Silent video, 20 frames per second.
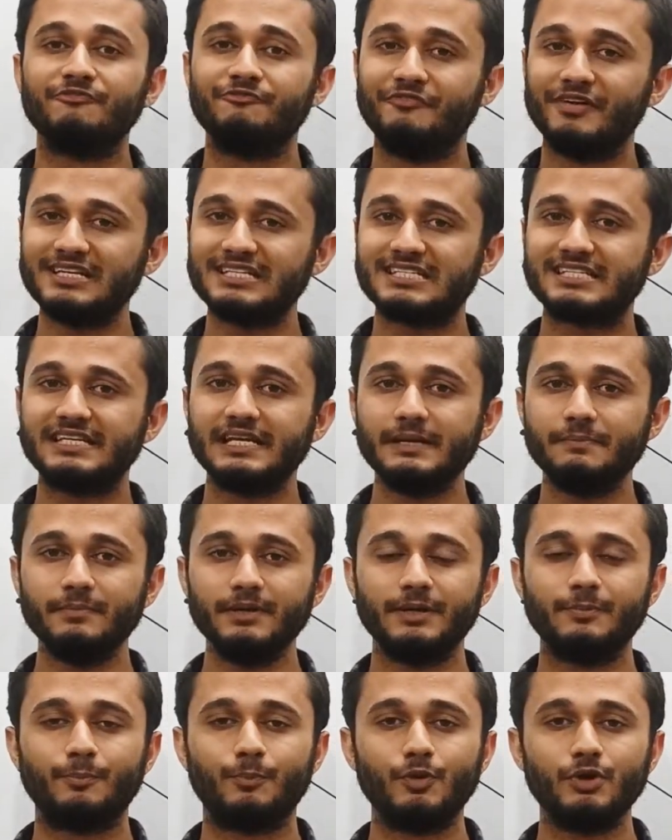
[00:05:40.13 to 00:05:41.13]
When same
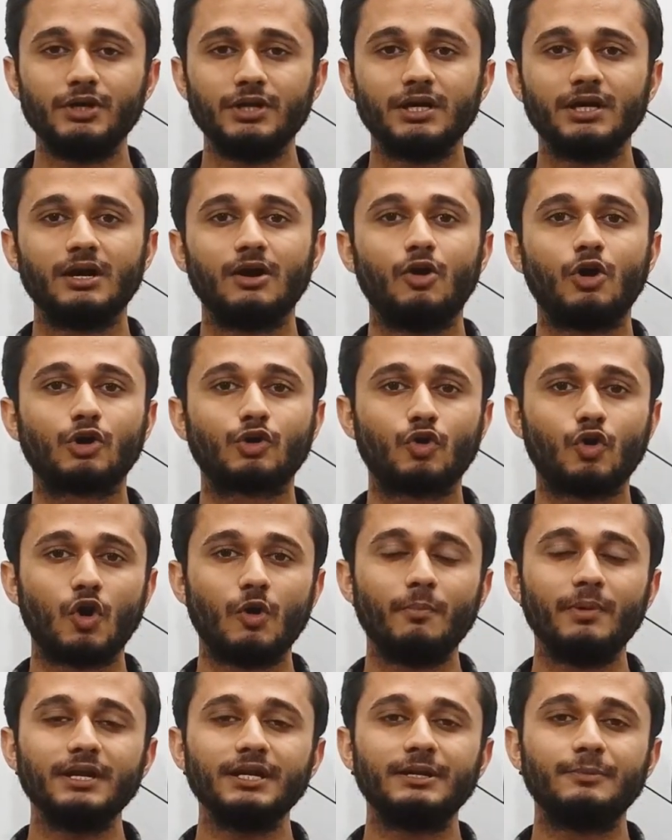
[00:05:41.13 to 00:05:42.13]
input or
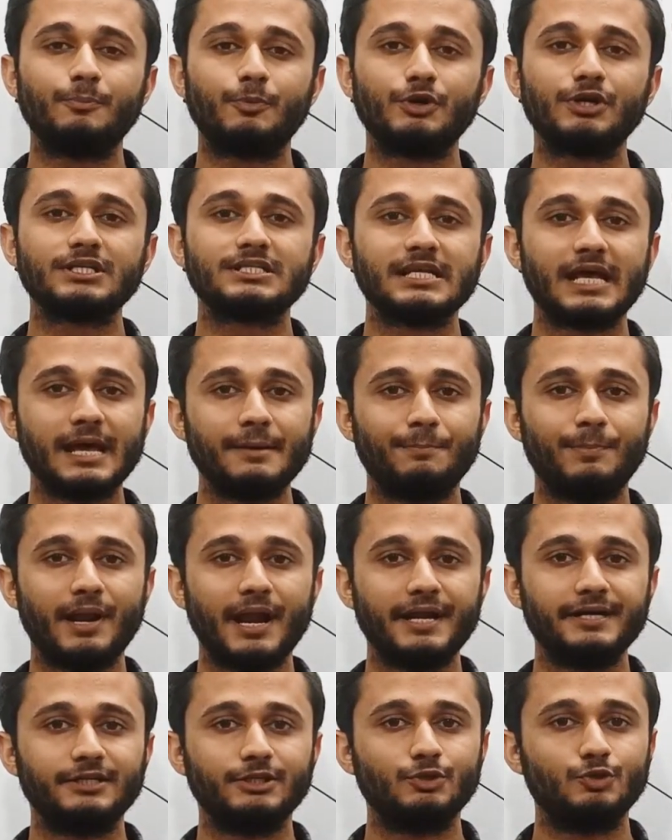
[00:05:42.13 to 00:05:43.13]
common input is
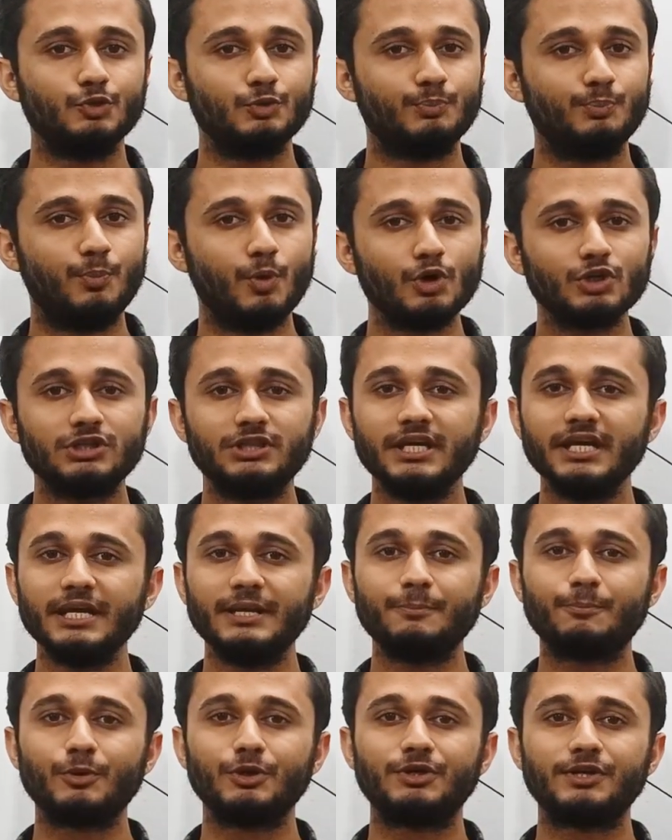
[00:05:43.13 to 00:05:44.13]
applied to both
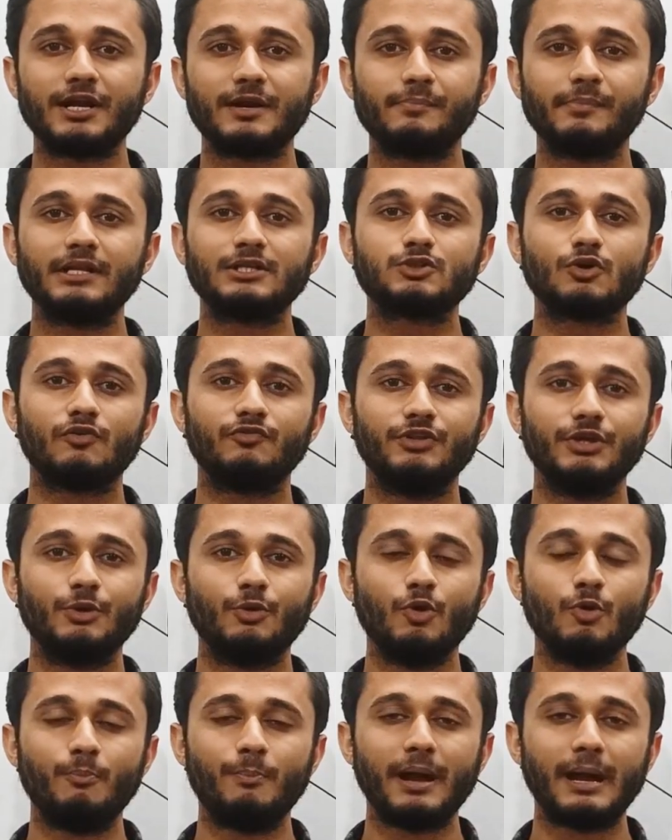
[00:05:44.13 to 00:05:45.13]
the input terminals of the
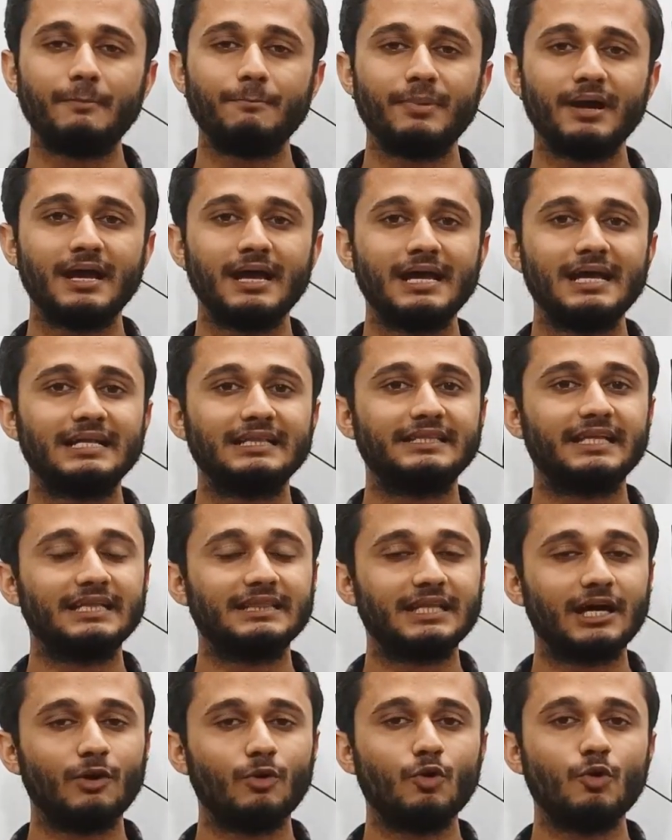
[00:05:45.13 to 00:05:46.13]
op-amp,
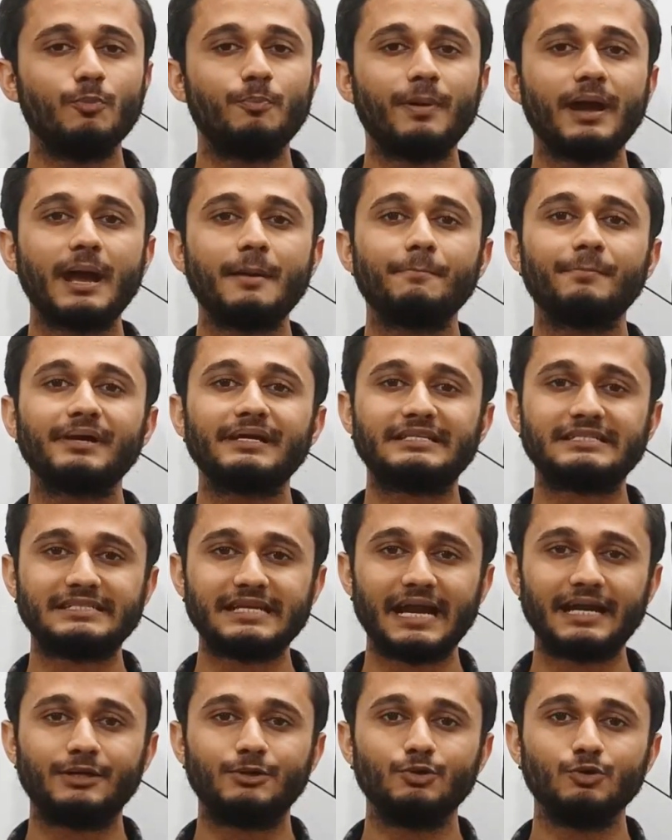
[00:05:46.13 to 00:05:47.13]
then the op-amp is
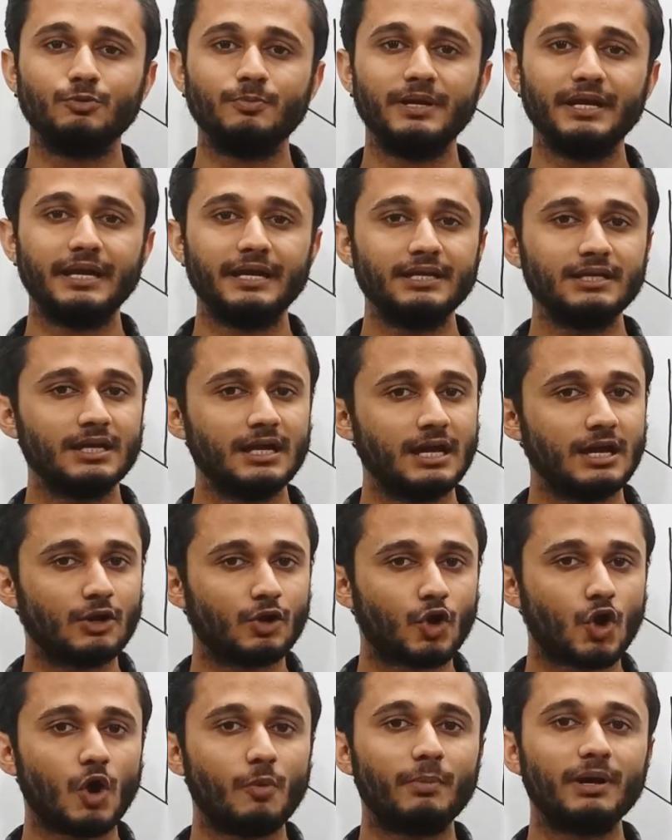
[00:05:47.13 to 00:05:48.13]
said to be in
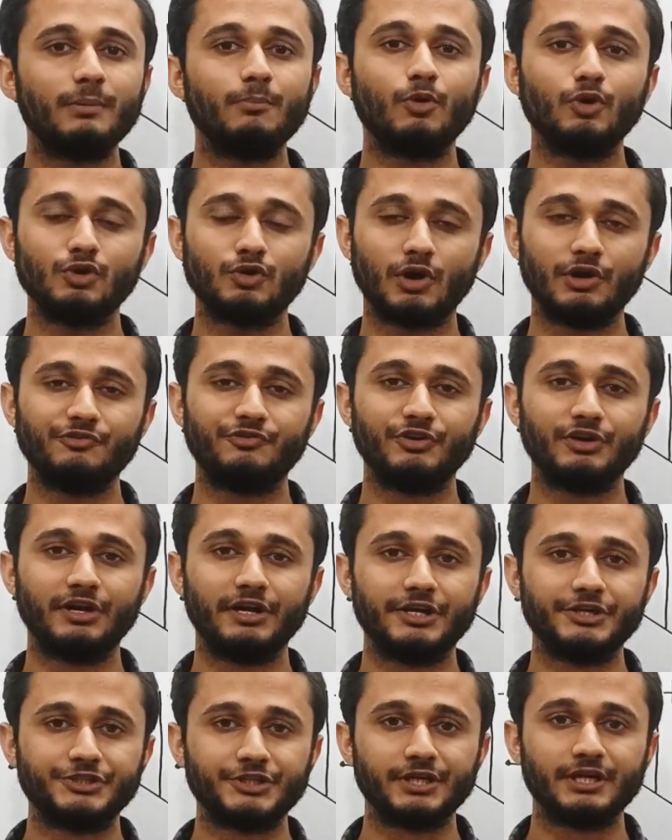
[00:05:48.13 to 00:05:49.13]
common mode
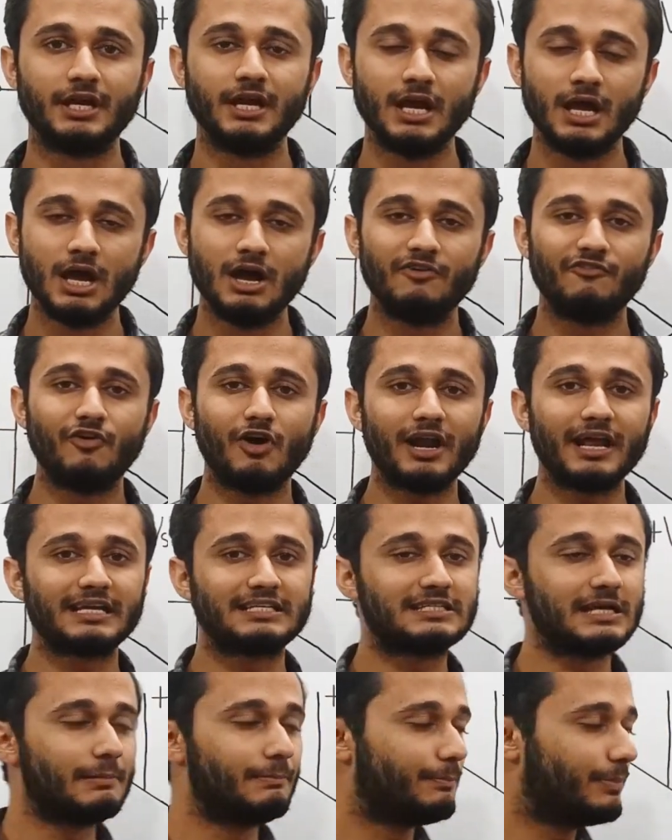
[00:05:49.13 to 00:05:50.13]
configuration. For
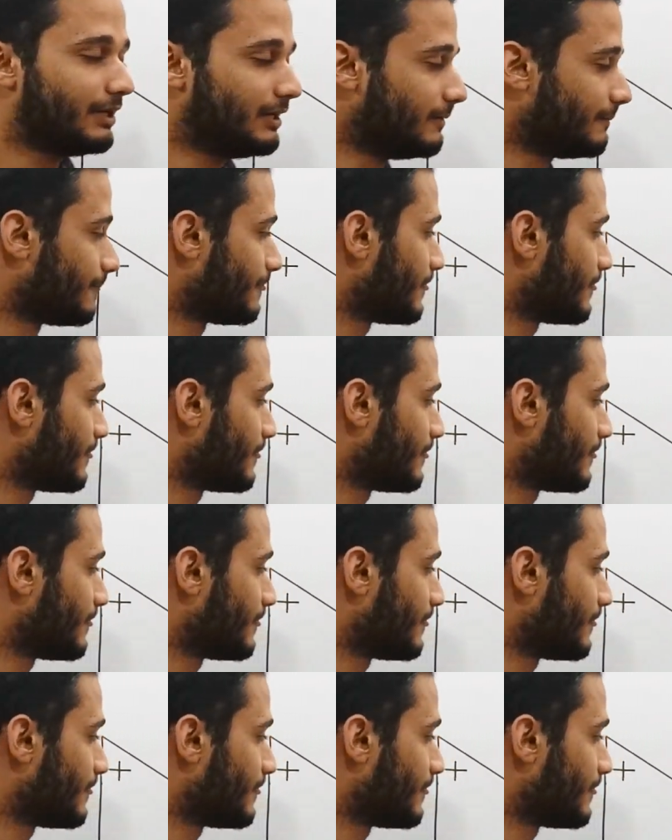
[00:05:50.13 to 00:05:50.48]
example,